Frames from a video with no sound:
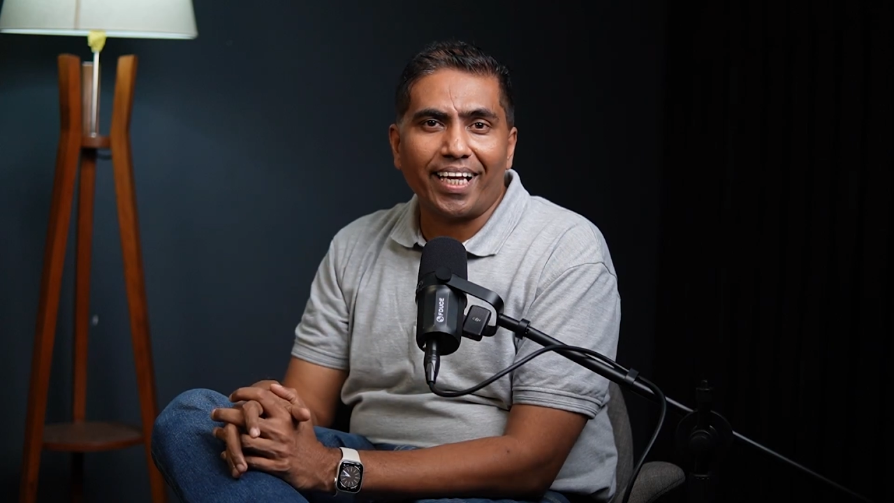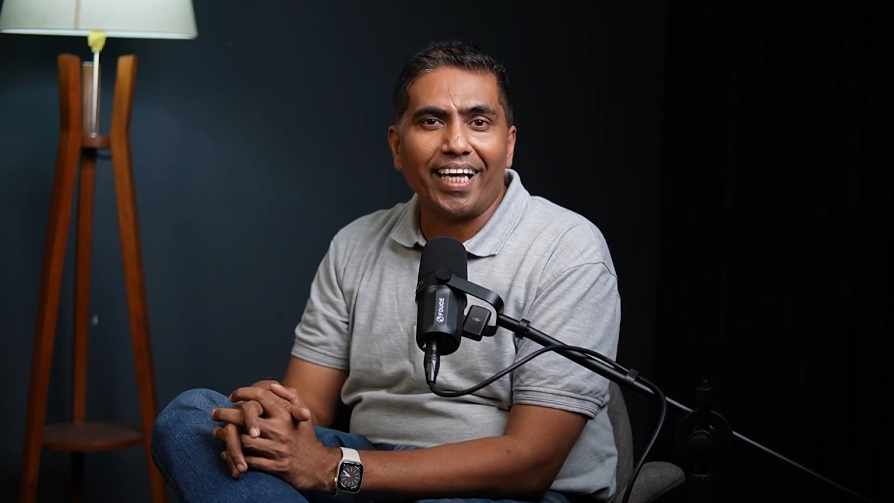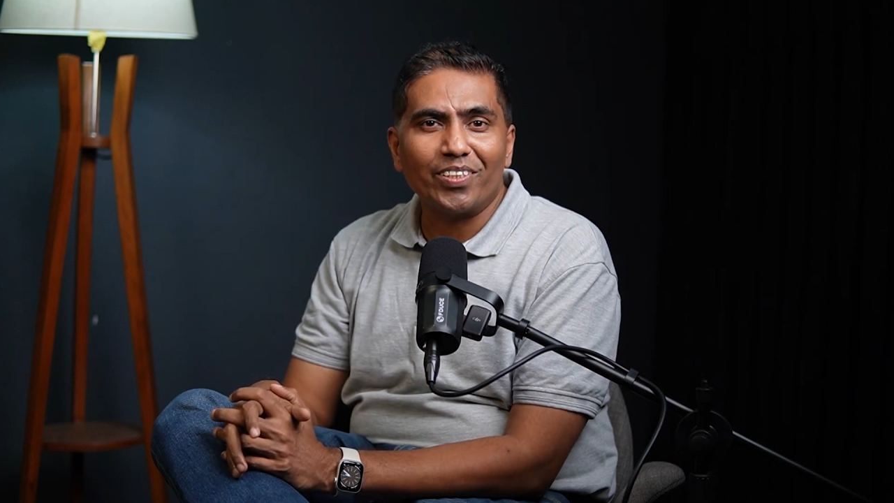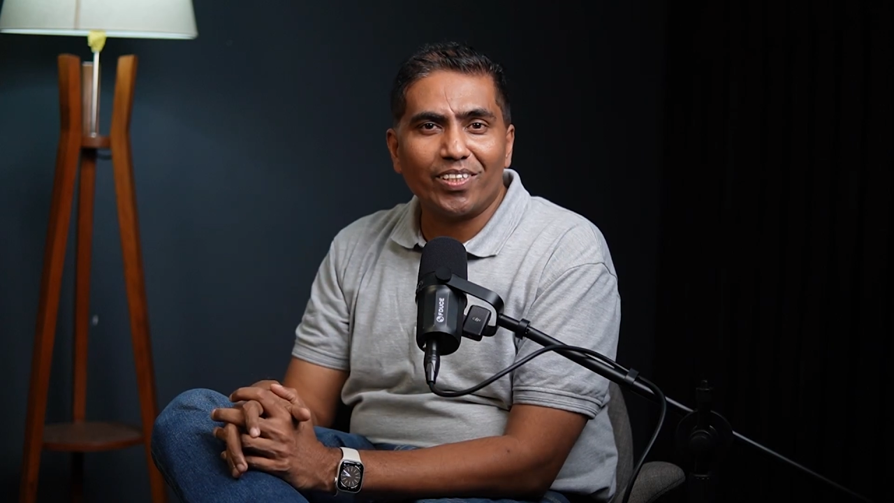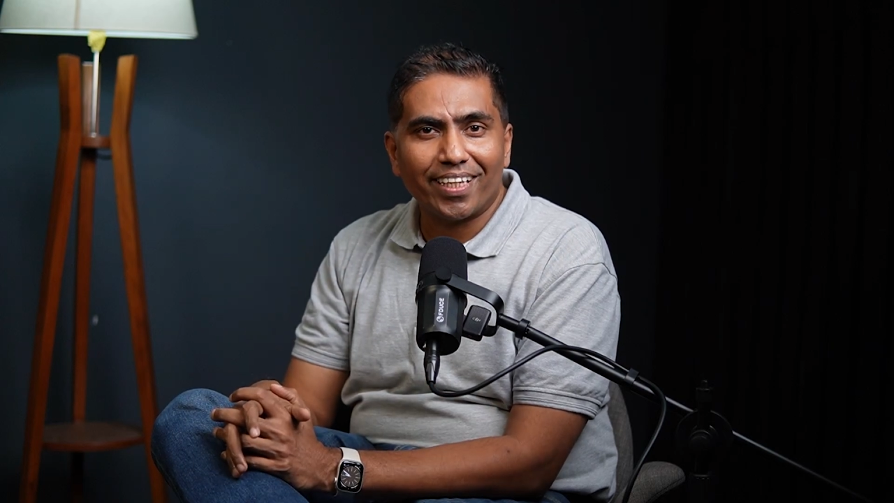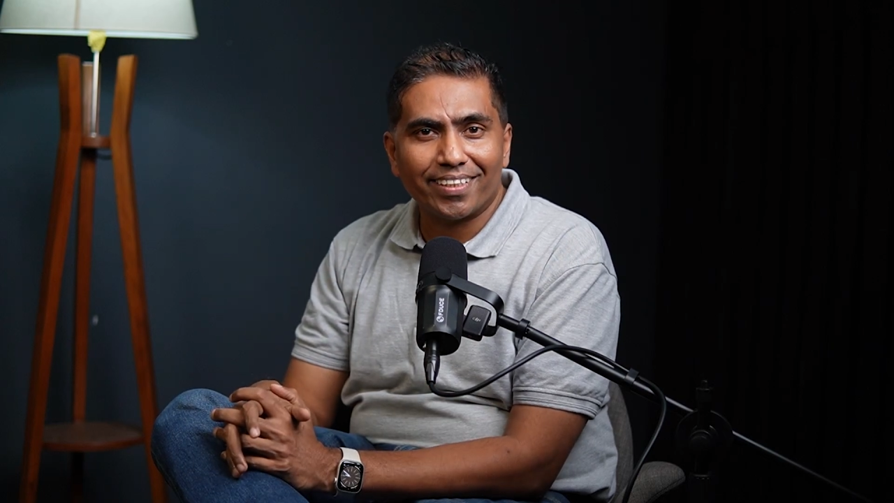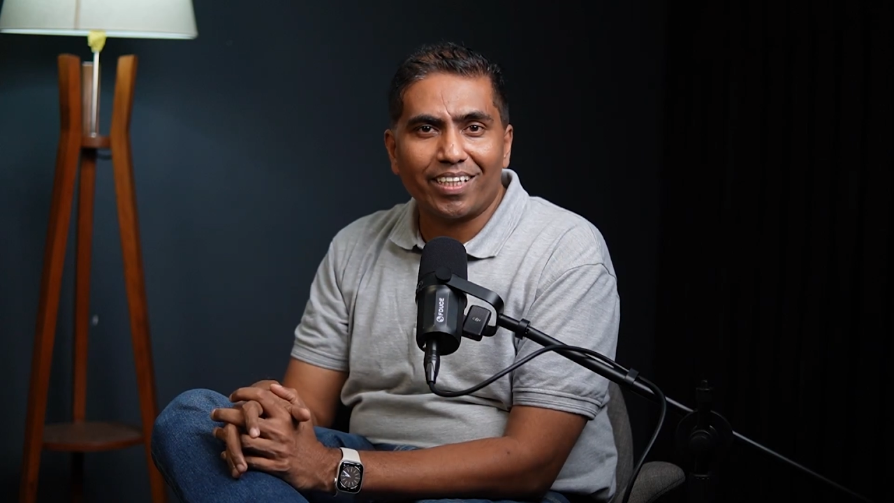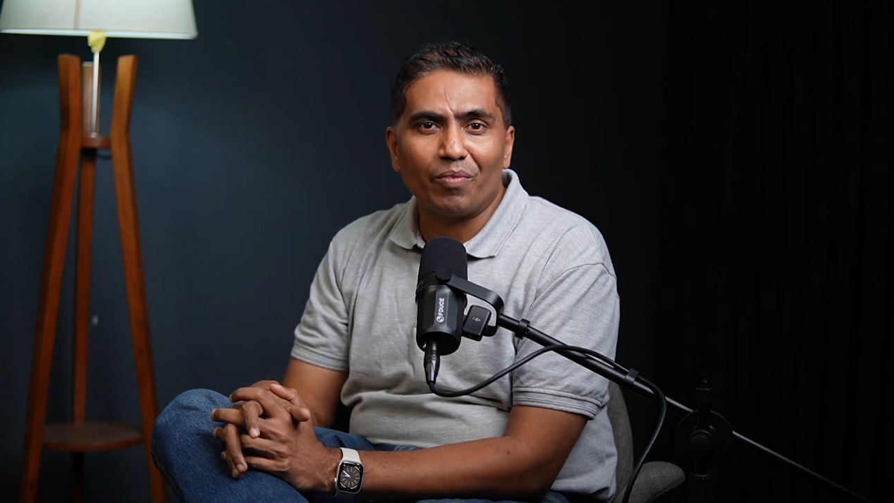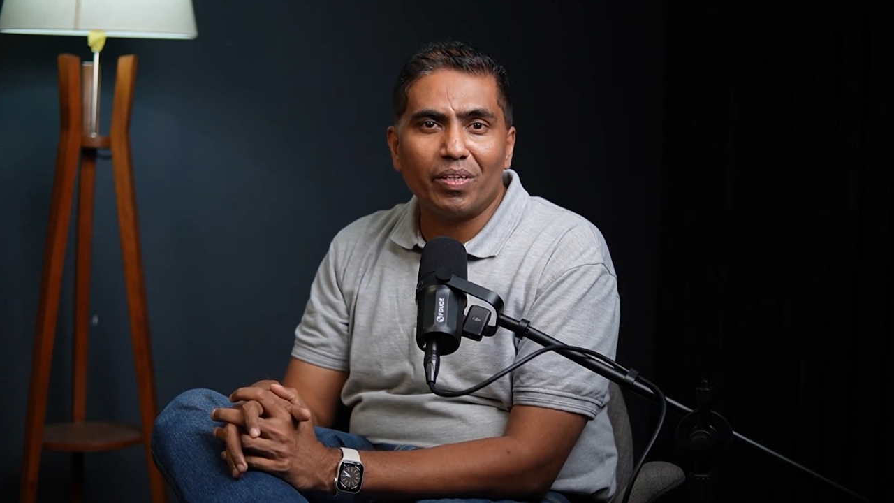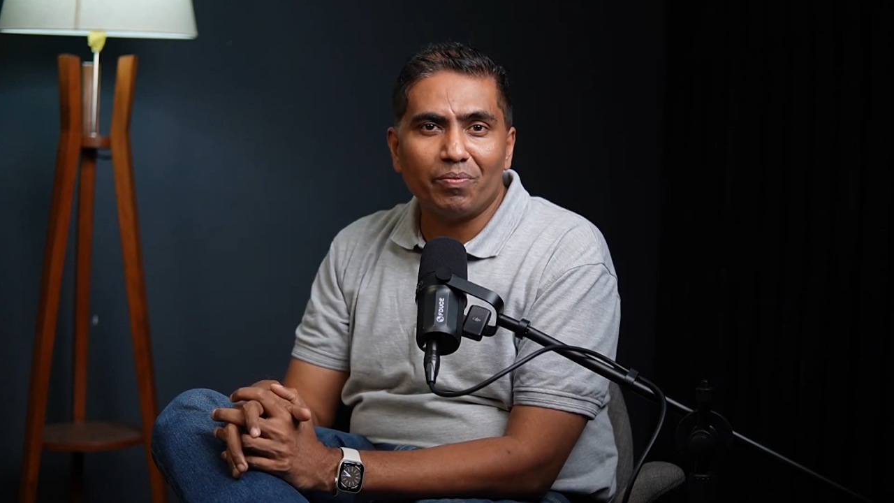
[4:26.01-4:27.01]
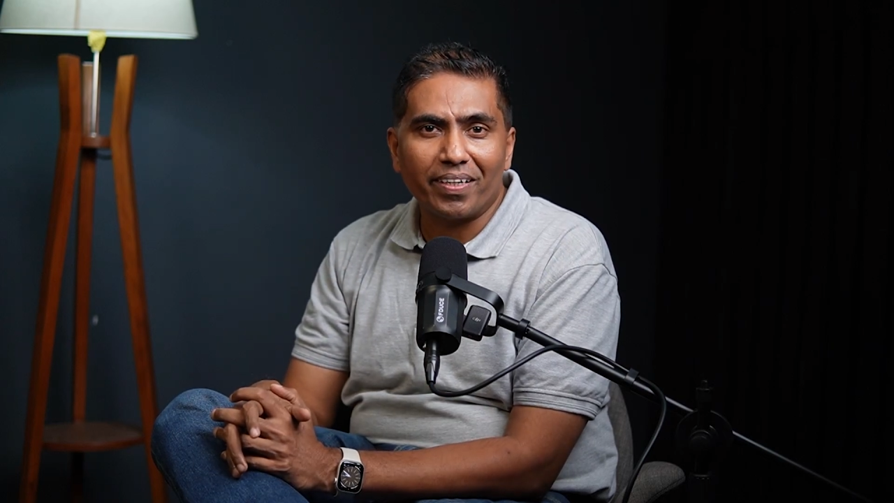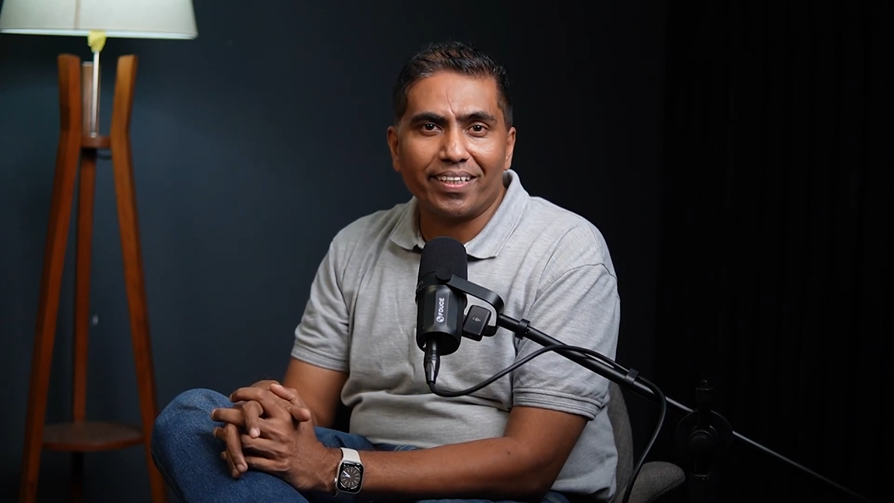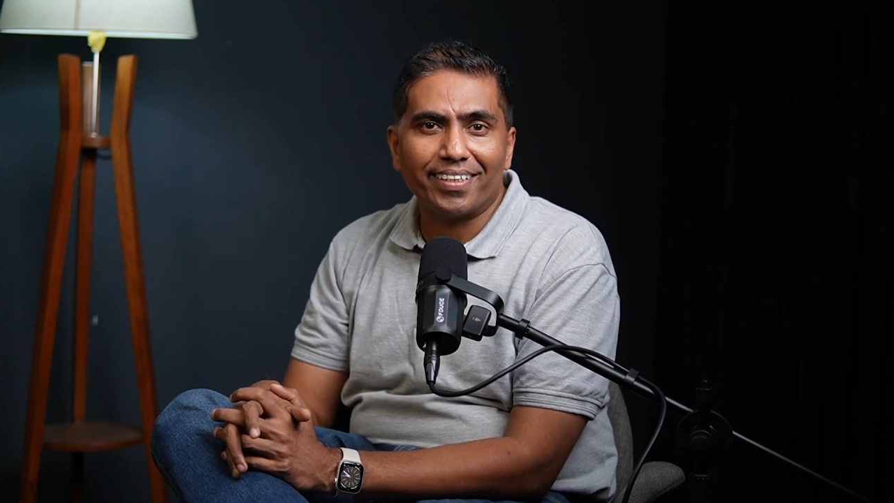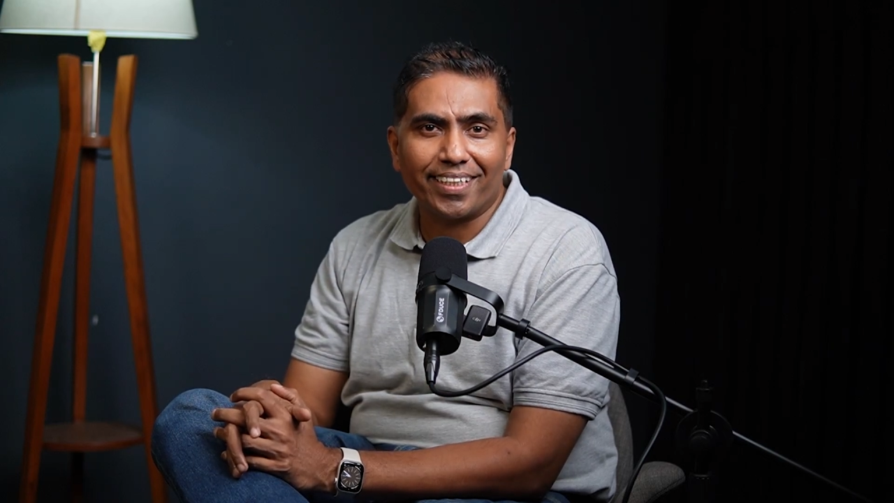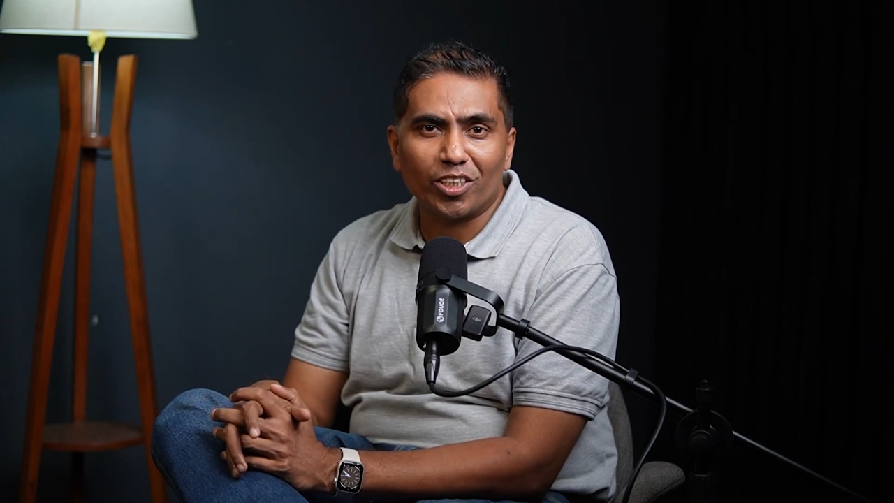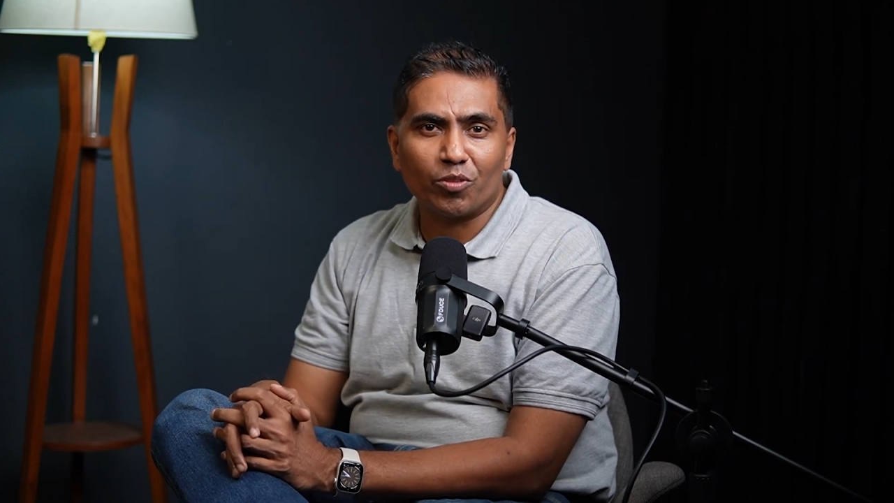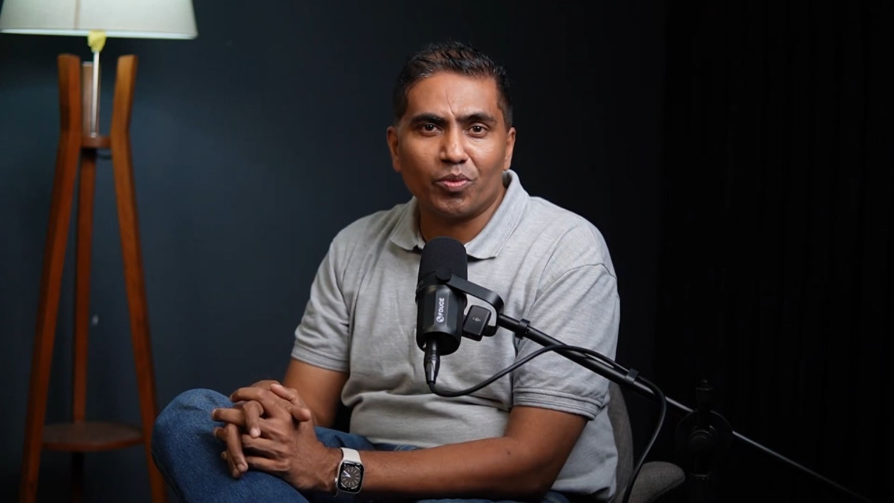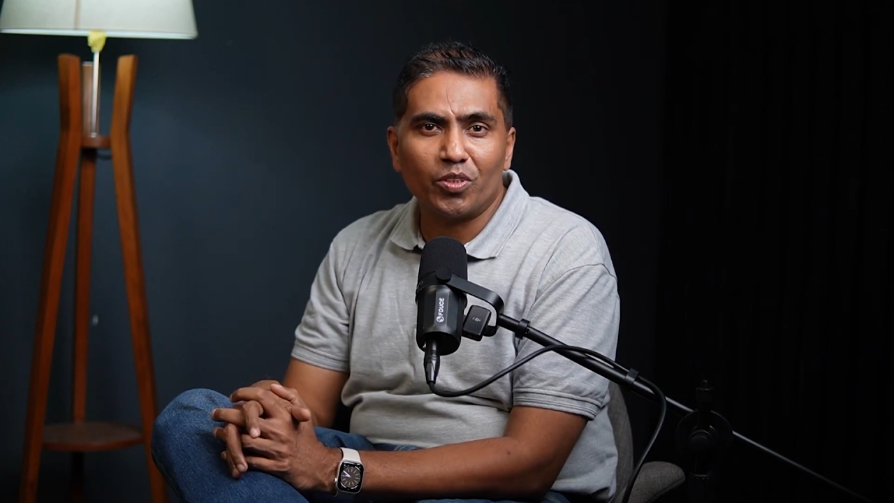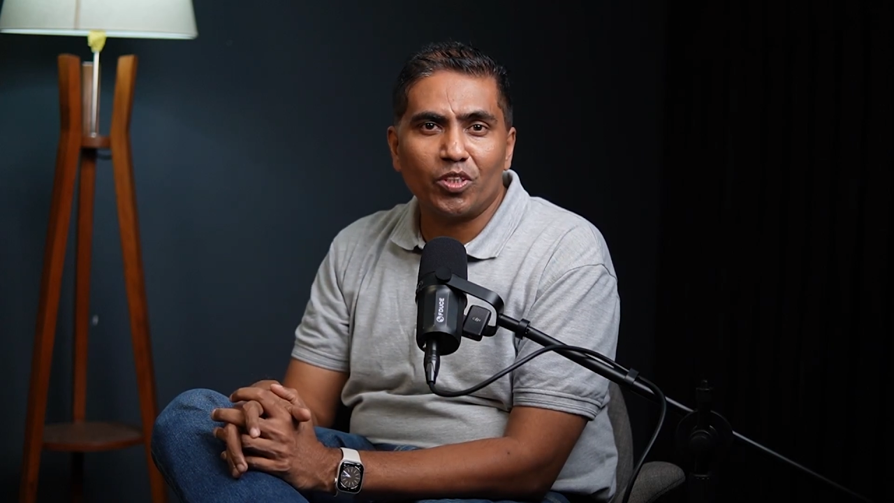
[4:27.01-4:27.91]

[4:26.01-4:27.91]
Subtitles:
as well as double materiality assessment,